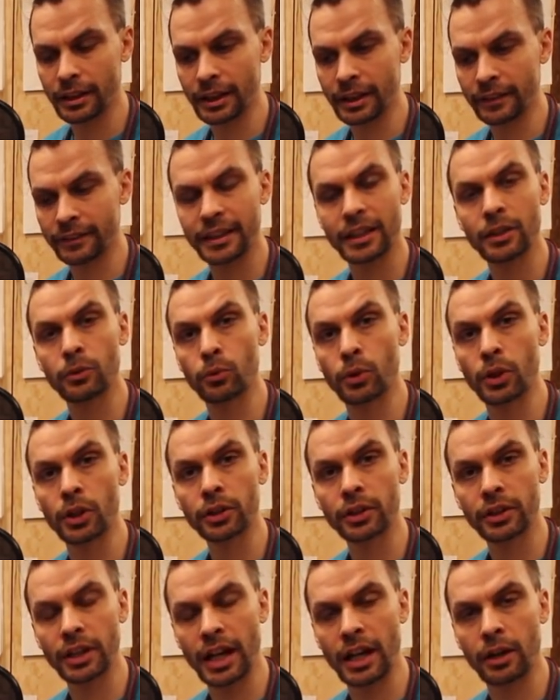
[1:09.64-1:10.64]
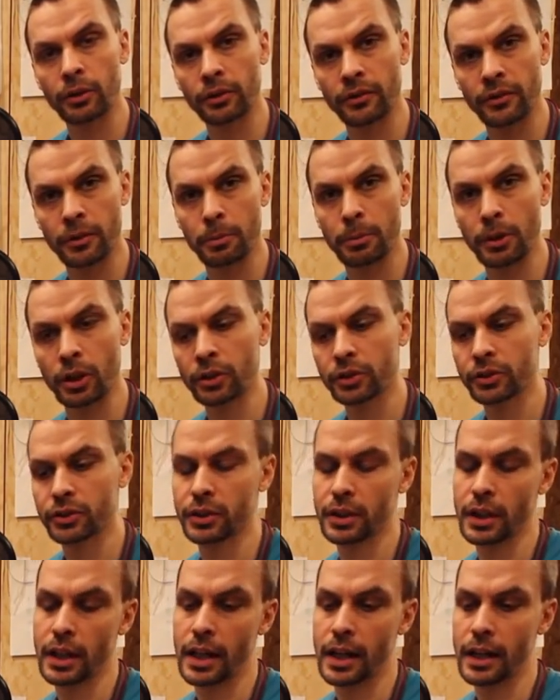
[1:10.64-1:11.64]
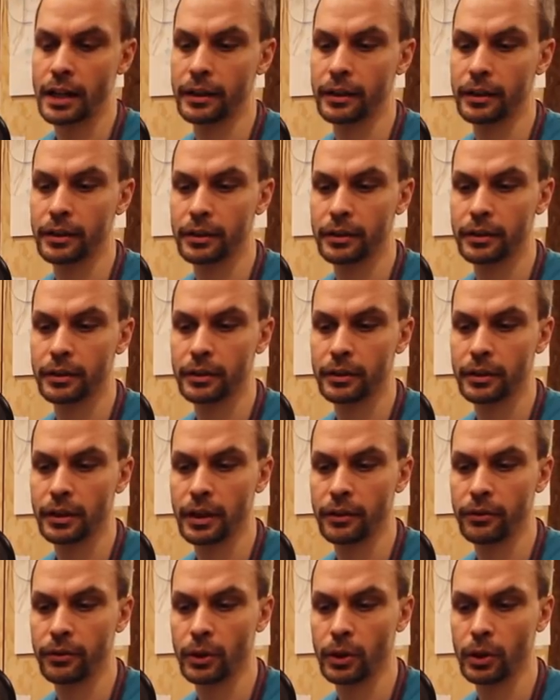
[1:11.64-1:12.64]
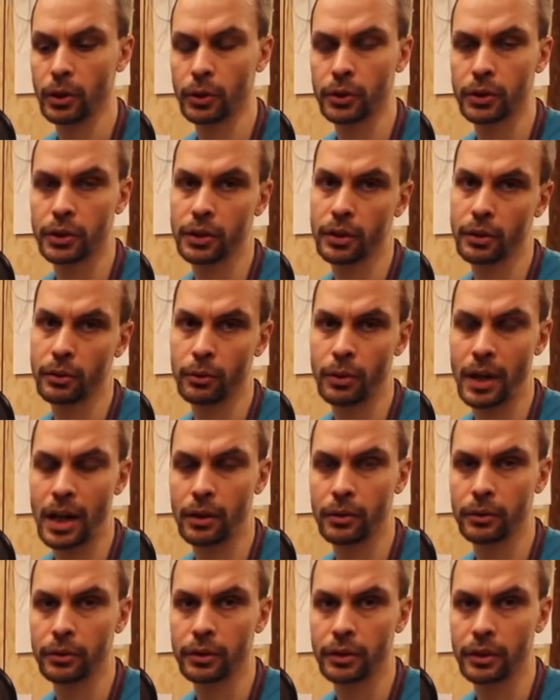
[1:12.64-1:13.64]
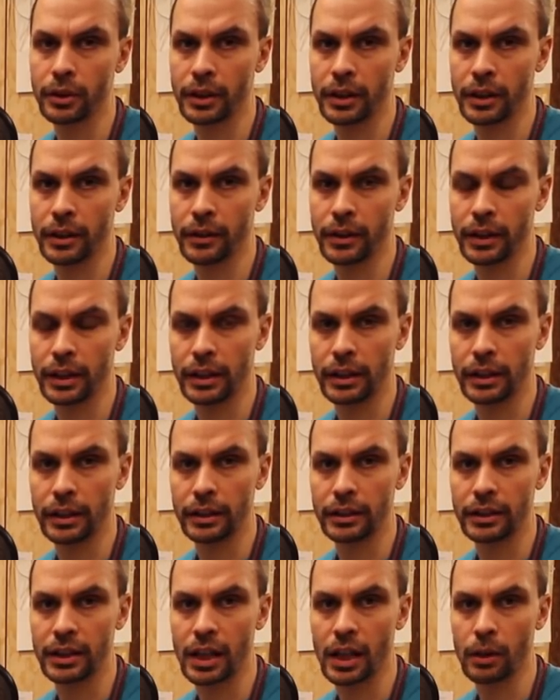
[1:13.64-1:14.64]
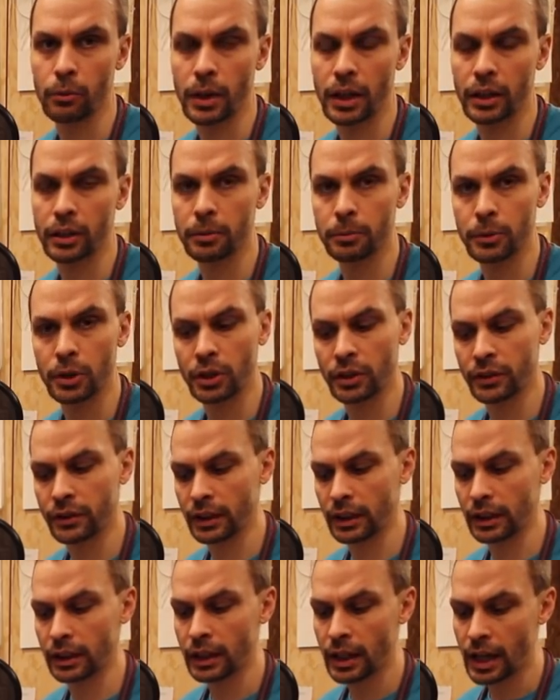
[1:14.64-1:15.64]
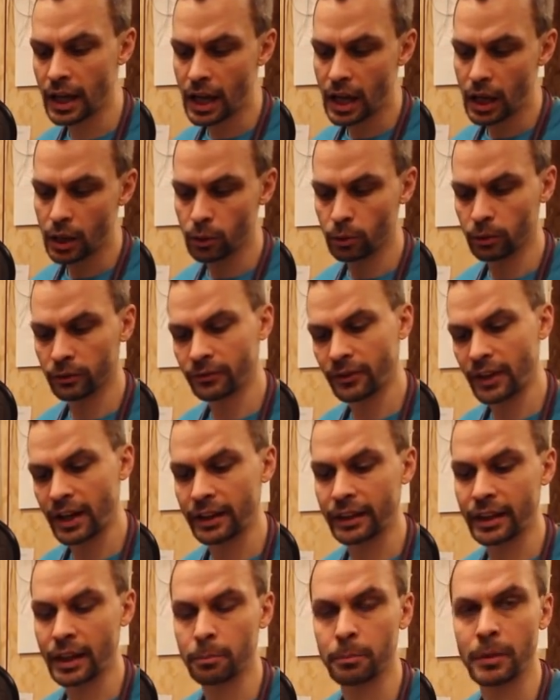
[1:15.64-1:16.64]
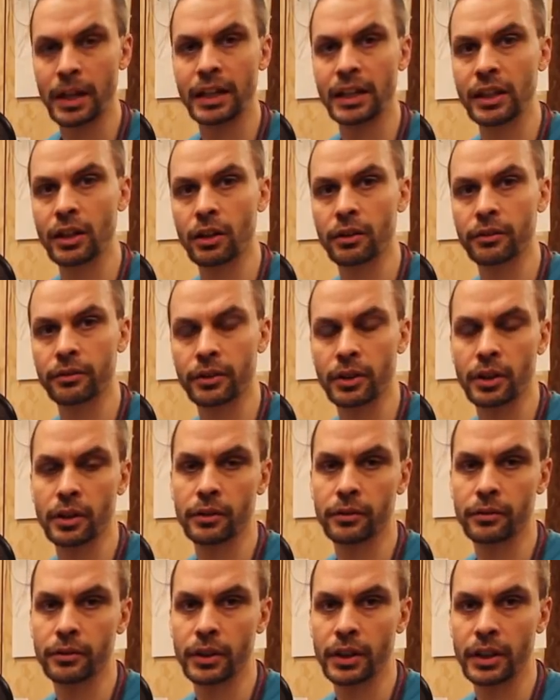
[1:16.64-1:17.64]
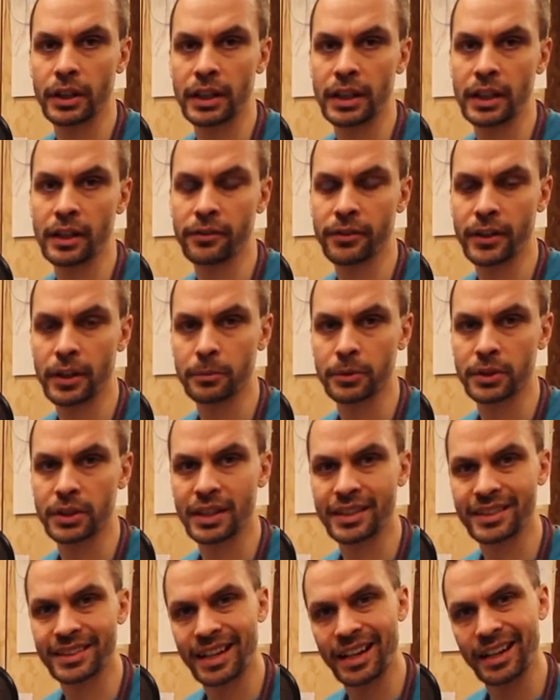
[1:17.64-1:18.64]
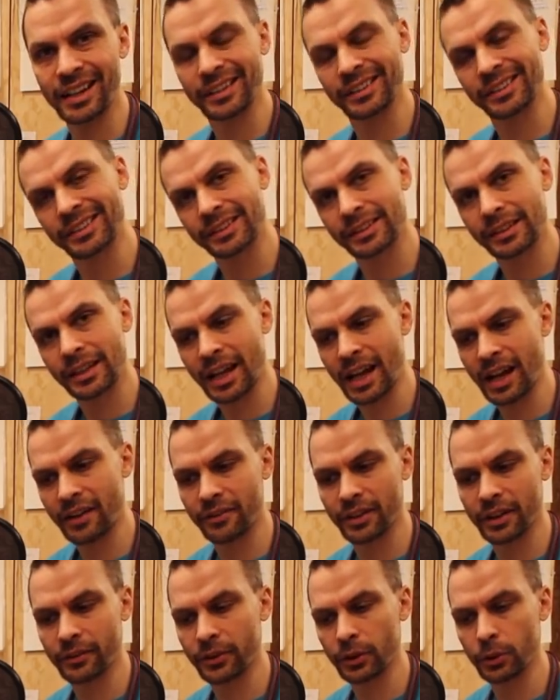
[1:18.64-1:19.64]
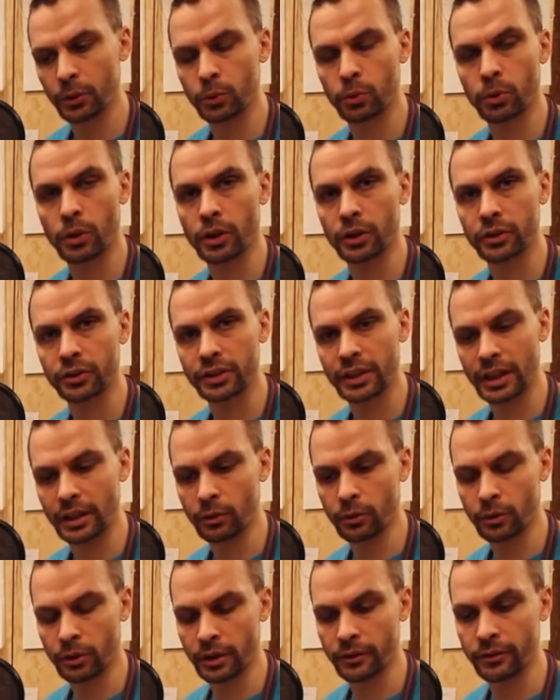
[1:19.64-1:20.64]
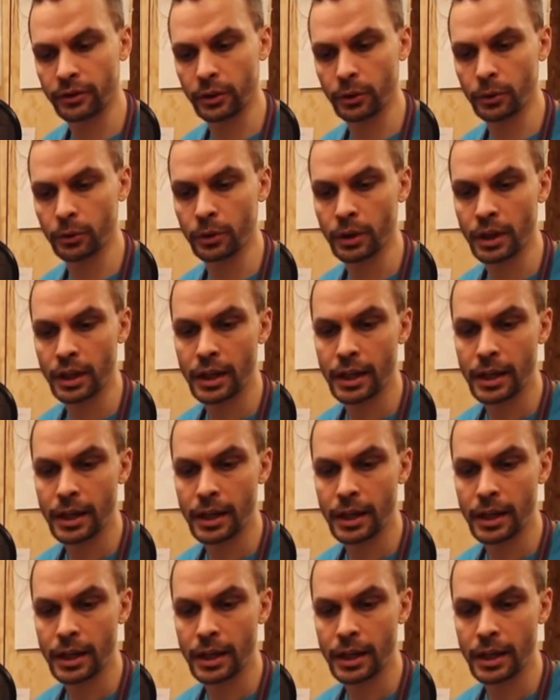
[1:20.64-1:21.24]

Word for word: it didn't work out of the box and if you look around in the DIY community, you'll find that many of, of uh, EFM's designs have a few quirks uh, or a few